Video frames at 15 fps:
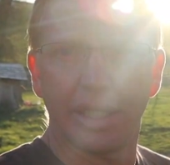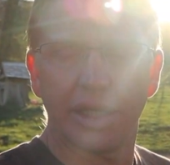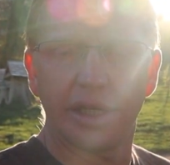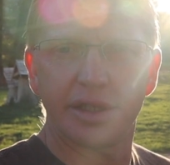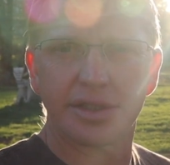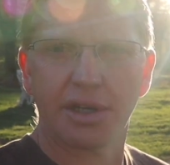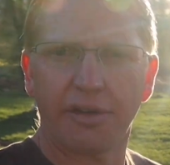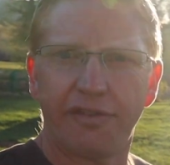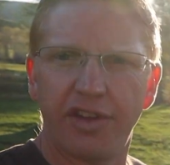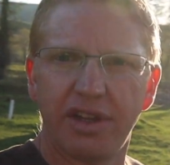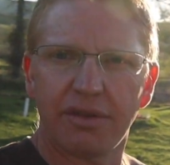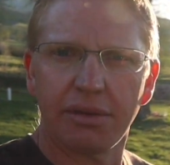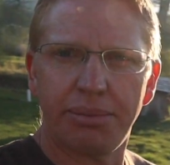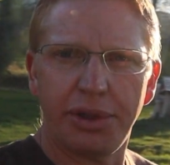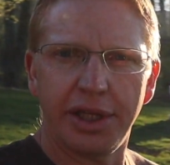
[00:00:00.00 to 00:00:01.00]
It is our
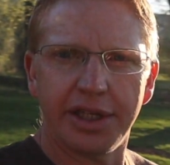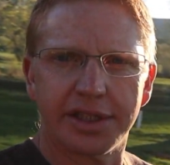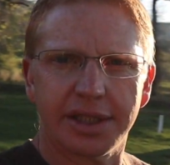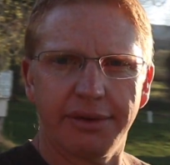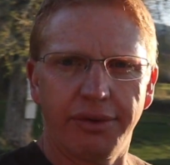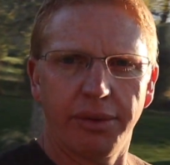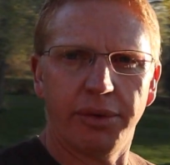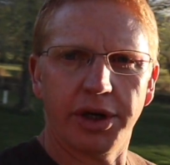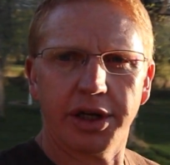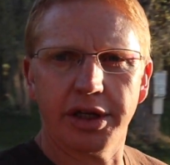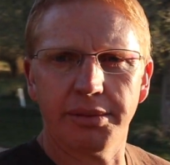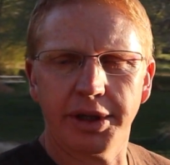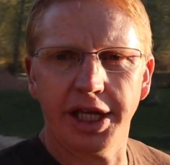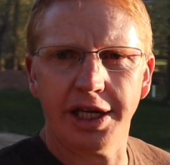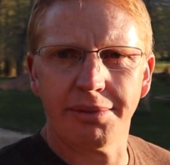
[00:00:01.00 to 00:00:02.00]
favorite place if we want to
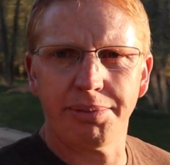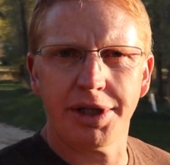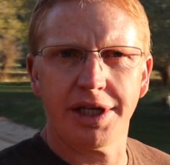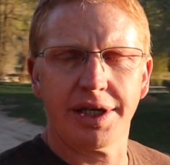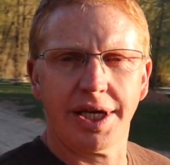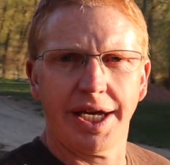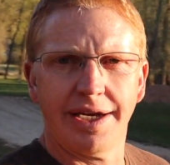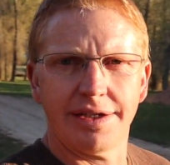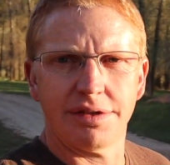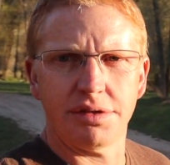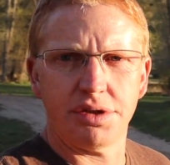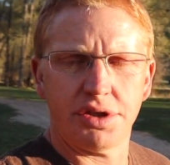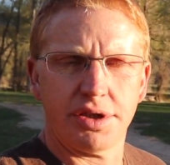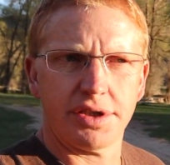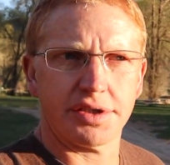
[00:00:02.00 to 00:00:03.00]
come camping and
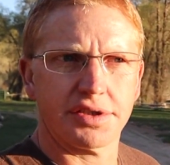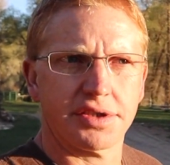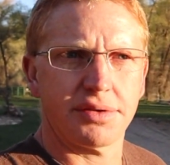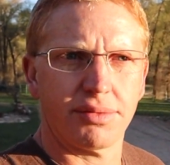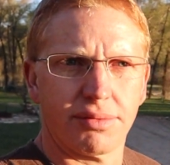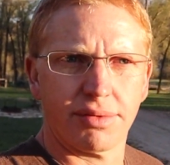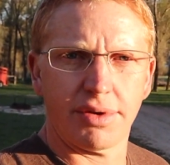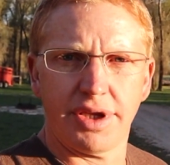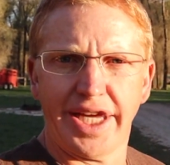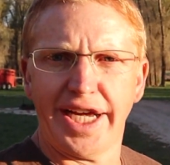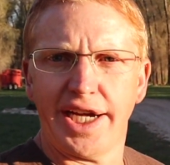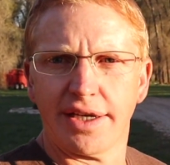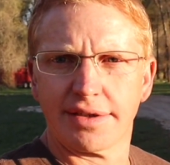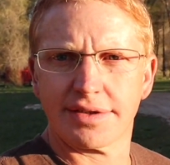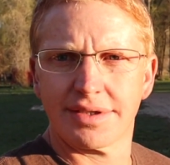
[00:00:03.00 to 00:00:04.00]
just
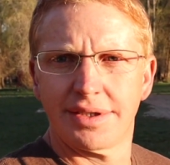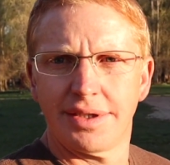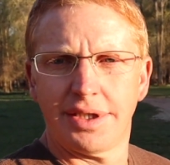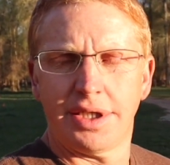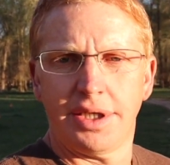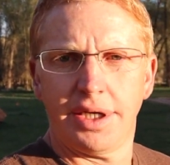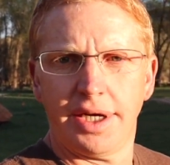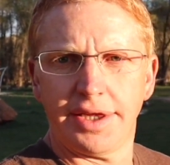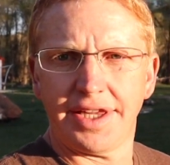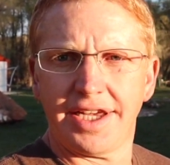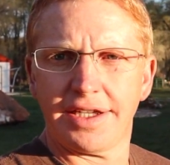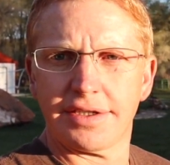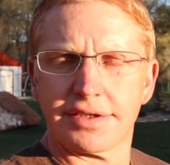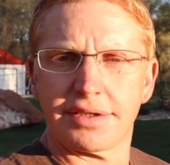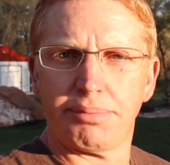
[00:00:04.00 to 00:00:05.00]
relax. And
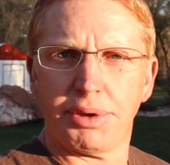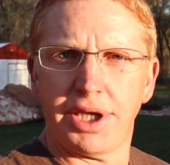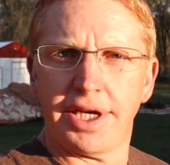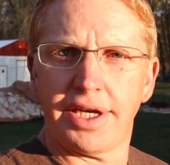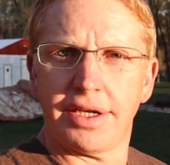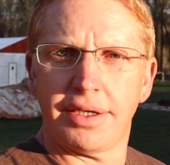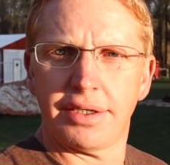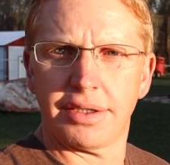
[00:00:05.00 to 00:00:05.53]
that is the plan